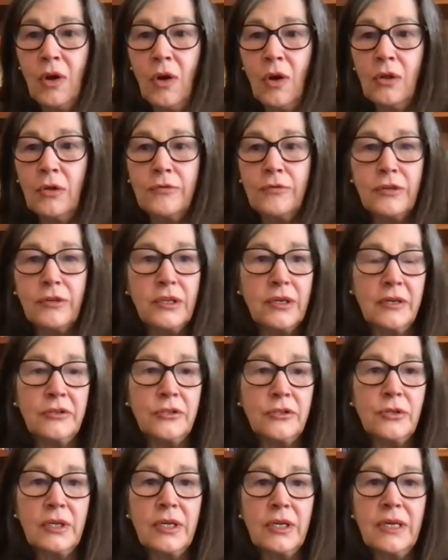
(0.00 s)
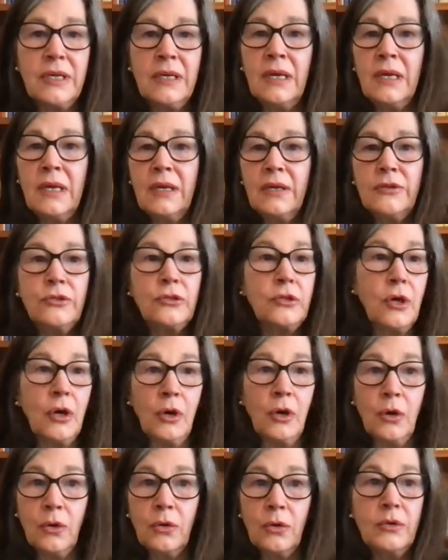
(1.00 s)
all over the country to
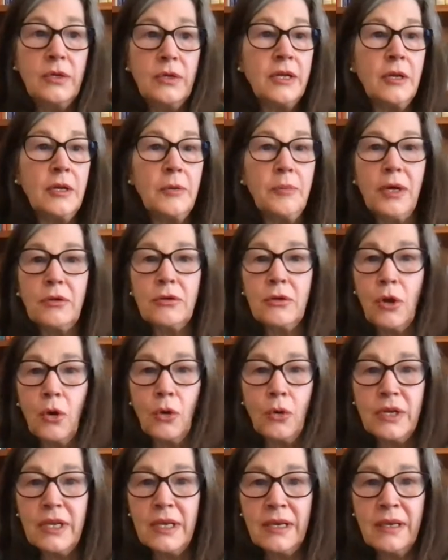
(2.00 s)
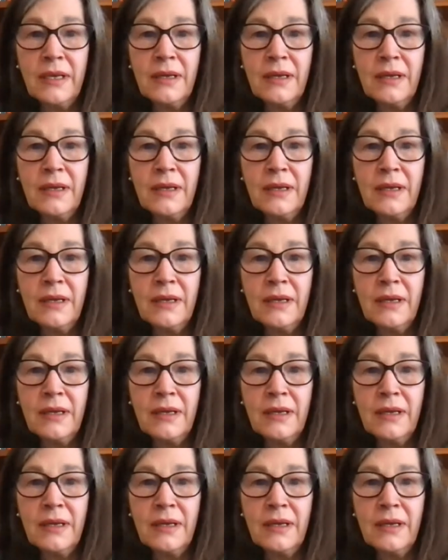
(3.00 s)
code and about coding.